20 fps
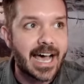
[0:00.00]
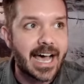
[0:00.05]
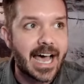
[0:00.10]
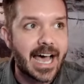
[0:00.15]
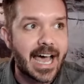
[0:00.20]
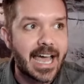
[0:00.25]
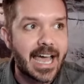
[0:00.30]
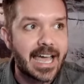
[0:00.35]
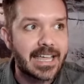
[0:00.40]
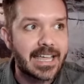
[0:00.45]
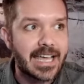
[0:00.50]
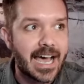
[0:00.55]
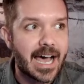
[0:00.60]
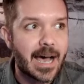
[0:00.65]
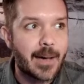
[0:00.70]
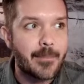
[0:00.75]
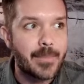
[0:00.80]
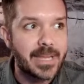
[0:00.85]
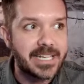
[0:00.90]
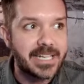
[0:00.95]

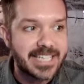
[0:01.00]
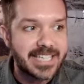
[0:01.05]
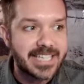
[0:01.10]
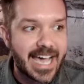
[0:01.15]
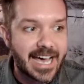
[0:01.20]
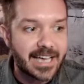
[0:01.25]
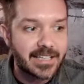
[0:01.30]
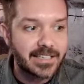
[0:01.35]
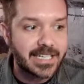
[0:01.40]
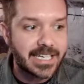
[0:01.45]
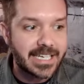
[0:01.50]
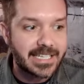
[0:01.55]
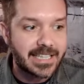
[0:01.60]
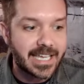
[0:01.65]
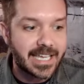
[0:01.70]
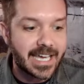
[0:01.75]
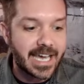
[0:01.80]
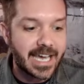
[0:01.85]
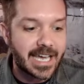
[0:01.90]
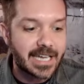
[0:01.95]
a mentality
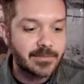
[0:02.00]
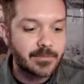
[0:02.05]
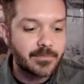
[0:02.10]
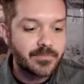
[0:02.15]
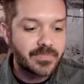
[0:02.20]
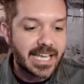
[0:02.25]
that